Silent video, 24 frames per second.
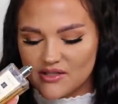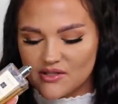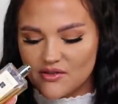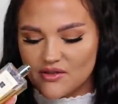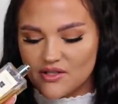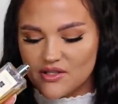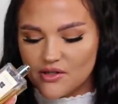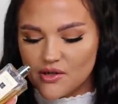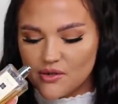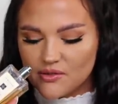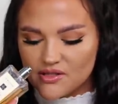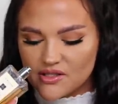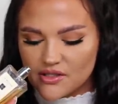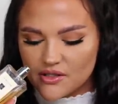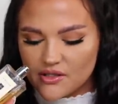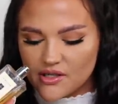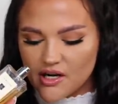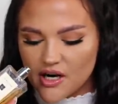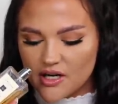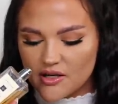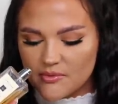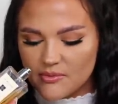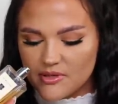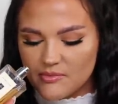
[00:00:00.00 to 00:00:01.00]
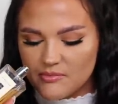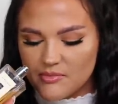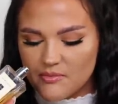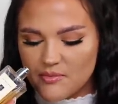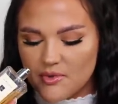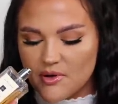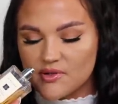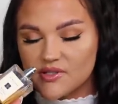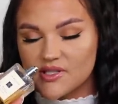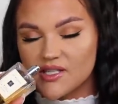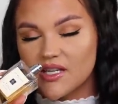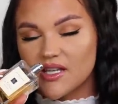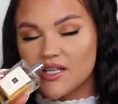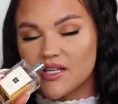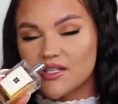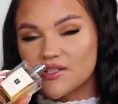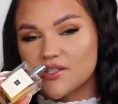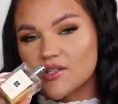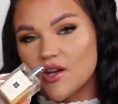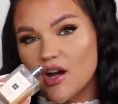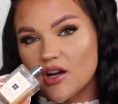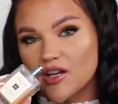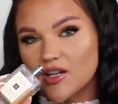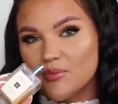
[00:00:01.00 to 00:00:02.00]
So the notes are cardamom, mimosa, and
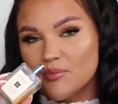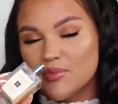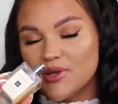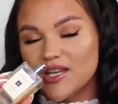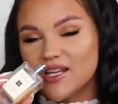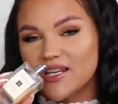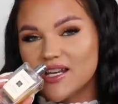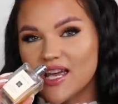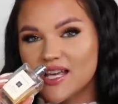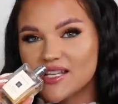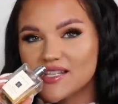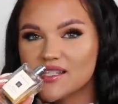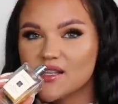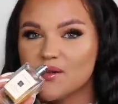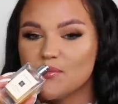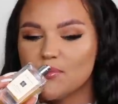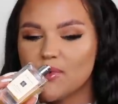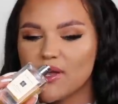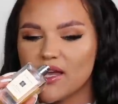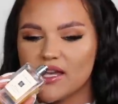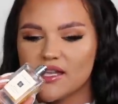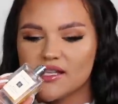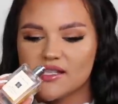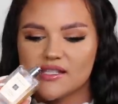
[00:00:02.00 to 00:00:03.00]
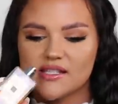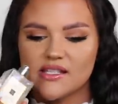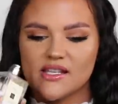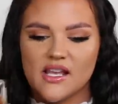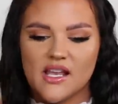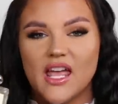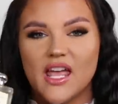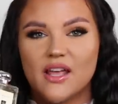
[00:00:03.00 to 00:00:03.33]
tonka bean as the base.